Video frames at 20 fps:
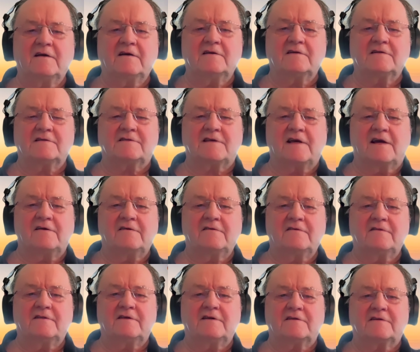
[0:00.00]

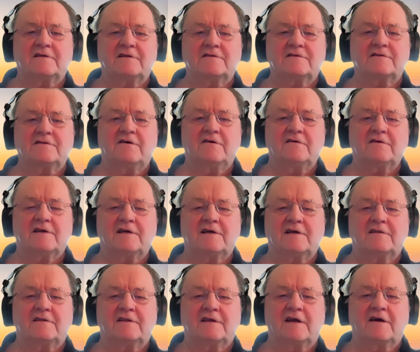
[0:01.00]
Sound that does not
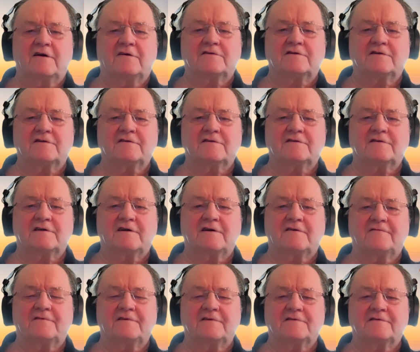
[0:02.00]
hit the ocean
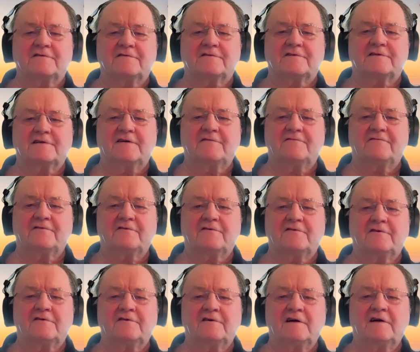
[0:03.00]
surface or
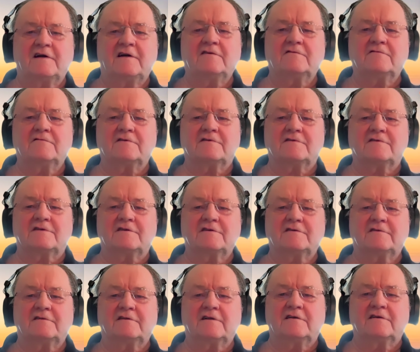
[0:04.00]
seafloor will
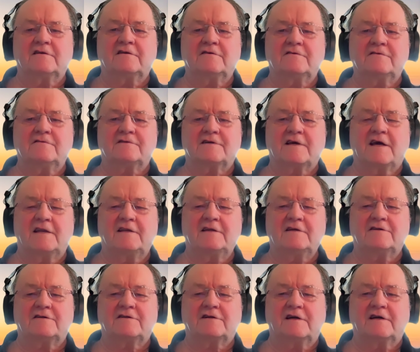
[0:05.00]
still lose
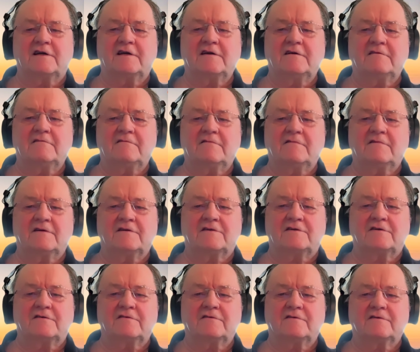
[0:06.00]
energy
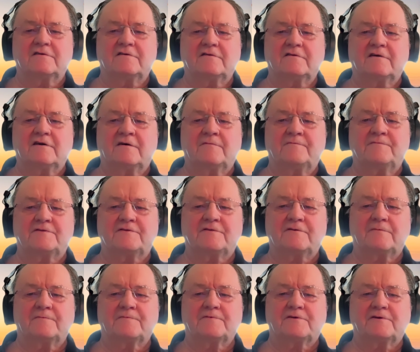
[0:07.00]
due to
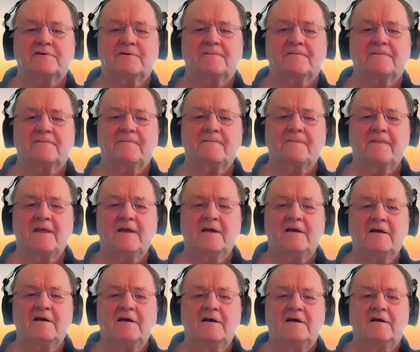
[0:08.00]
absorption.
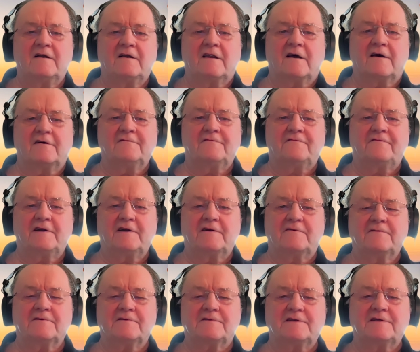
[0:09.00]

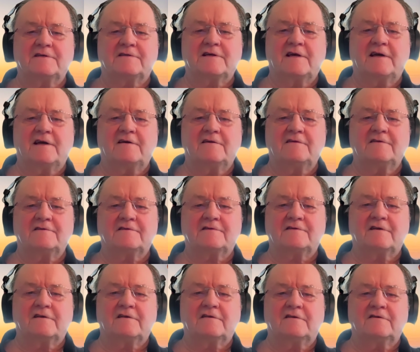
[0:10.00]
Low-frequency
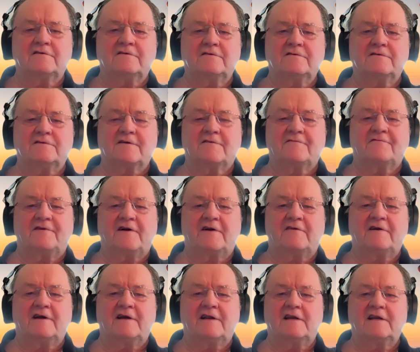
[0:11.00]
sounds lose
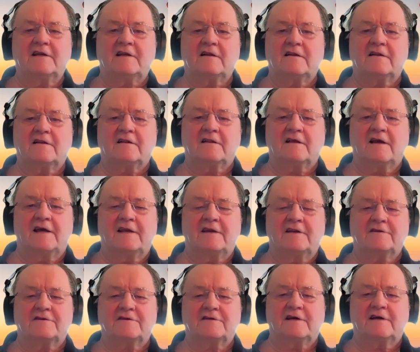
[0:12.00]
very little
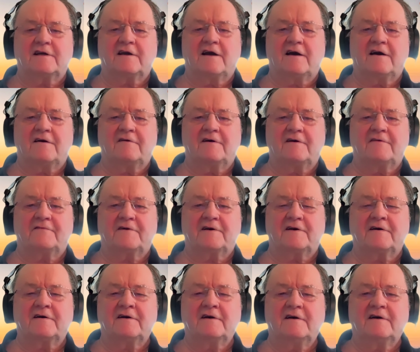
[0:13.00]
energy,
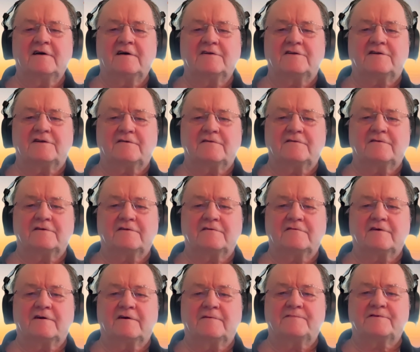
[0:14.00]
however, due
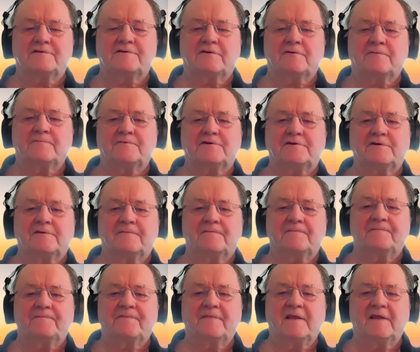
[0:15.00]
to absorption.